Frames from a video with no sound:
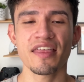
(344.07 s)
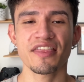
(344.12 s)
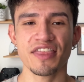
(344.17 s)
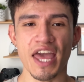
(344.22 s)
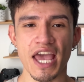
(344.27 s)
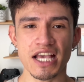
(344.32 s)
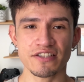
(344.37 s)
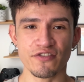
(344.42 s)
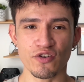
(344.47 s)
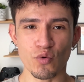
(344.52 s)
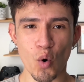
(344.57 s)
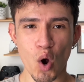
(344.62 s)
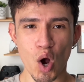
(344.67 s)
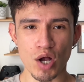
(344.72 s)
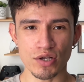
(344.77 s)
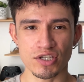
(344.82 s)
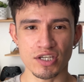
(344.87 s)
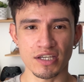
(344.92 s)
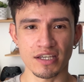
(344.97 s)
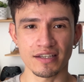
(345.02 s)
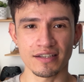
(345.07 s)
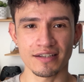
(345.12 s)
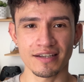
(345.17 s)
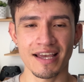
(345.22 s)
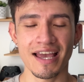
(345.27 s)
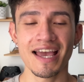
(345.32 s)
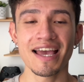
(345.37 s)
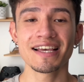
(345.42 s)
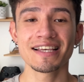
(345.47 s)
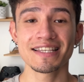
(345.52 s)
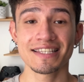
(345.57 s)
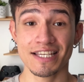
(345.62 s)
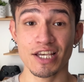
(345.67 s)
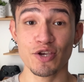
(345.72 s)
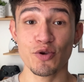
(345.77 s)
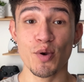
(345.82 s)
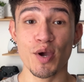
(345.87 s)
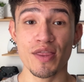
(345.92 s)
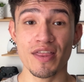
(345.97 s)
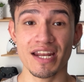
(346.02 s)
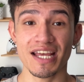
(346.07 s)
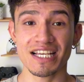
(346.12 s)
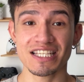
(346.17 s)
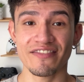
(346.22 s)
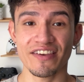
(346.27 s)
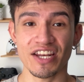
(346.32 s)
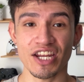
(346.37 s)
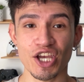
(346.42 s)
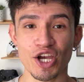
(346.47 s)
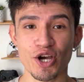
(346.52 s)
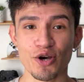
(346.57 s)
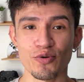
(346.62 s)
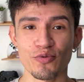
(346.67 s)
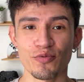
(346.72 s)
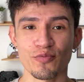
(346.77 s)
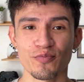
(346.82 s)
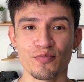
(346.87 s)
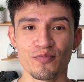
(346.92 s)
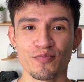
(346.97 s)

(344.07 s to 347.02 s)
Thanks for watching. See you in the next video.